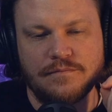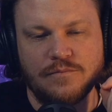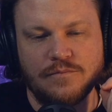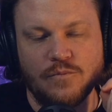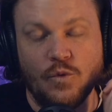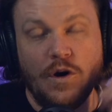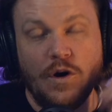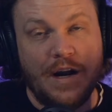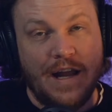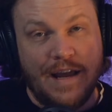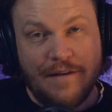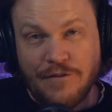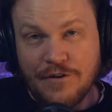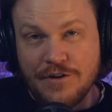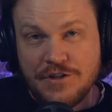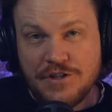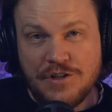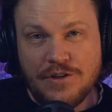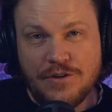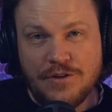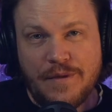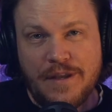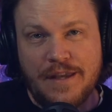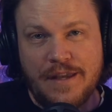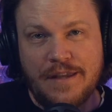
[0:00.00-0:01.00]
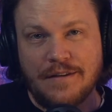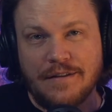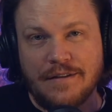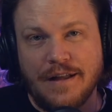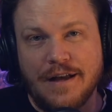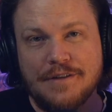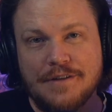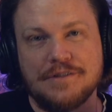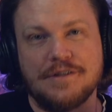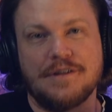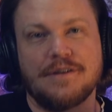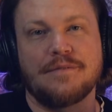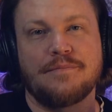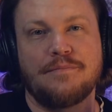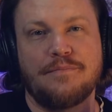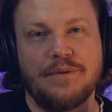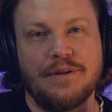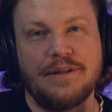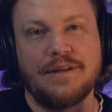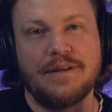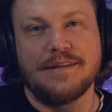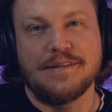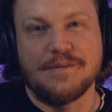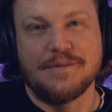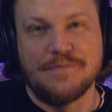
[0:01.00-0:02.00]
Whatever do you mean, Klauser?
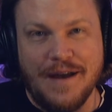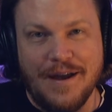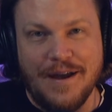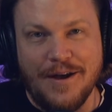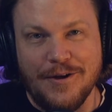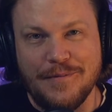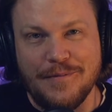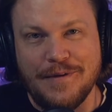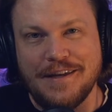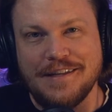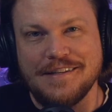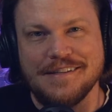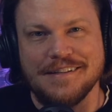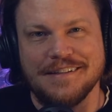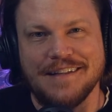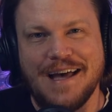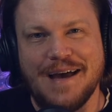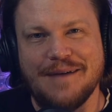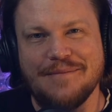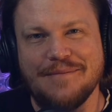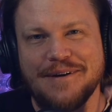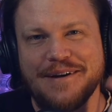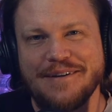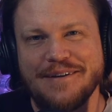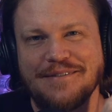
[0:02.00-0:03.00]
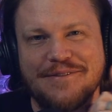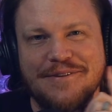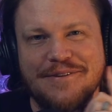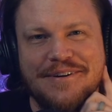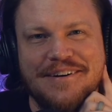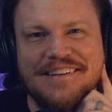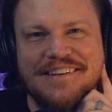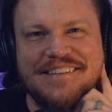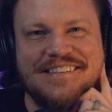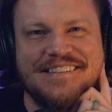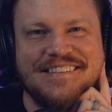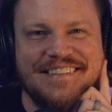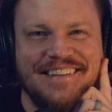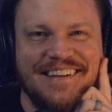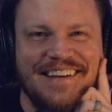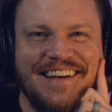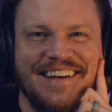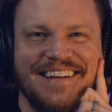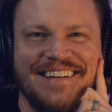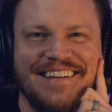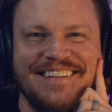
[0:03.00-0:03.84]
Please, by all means, elaborate for us. Yeah.